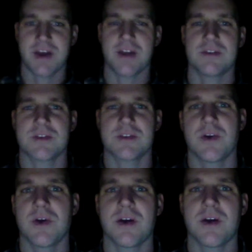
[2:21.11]

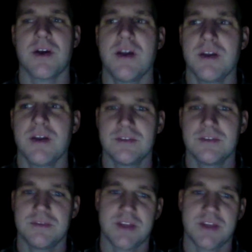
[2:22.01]
So
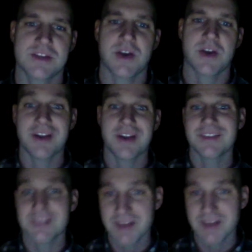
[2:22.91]
that's how I got into
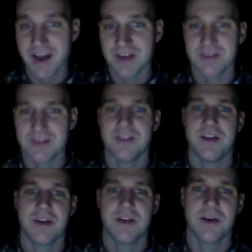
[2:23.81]
that. And then
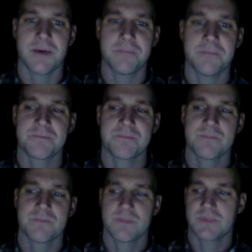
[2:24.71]

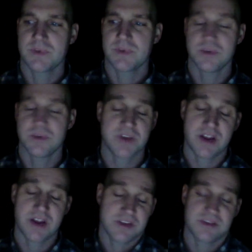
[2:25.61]
so it's kind of
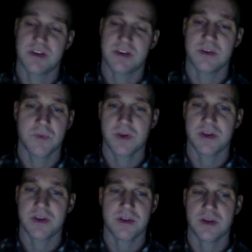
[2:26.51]
just like working